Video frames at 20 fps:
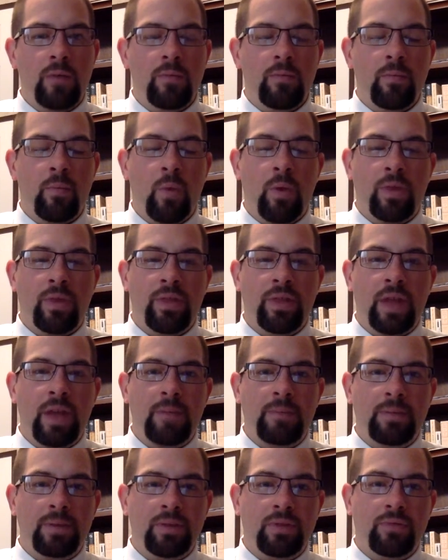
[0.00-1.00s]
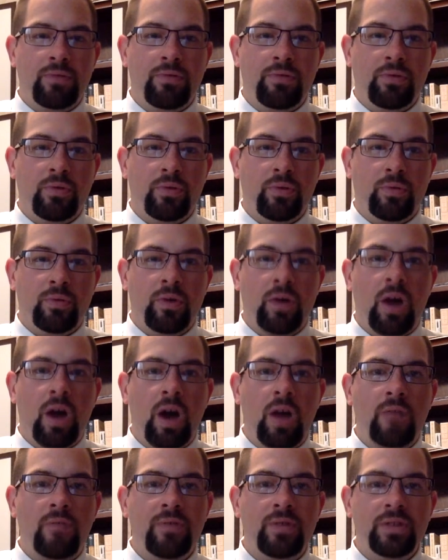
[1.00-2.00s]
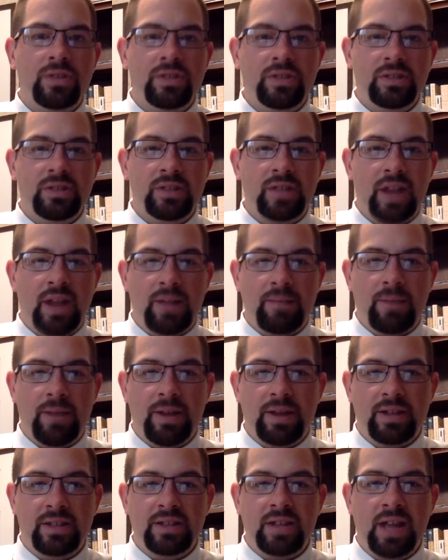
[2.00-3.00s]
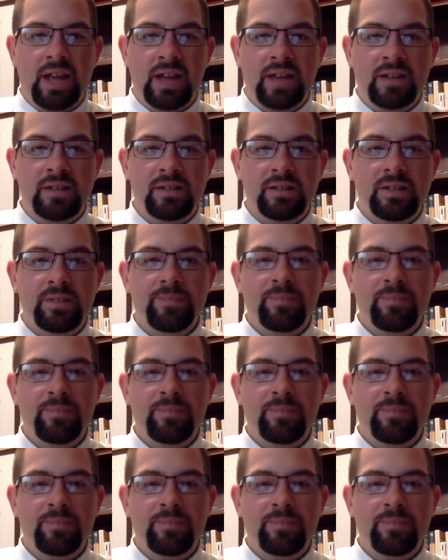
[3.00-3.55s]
whether that be through conferences that I might attend.